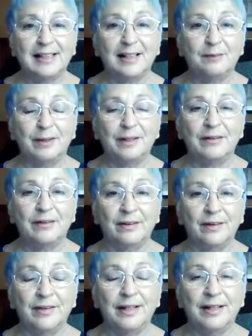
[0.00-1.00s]
I went
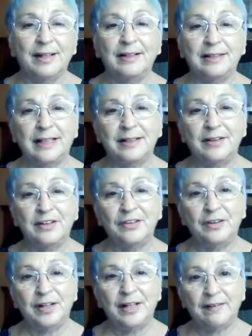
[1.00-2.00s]
early and I attended a
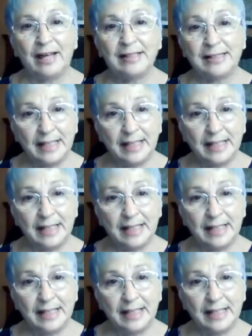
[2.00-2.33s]
Unity class,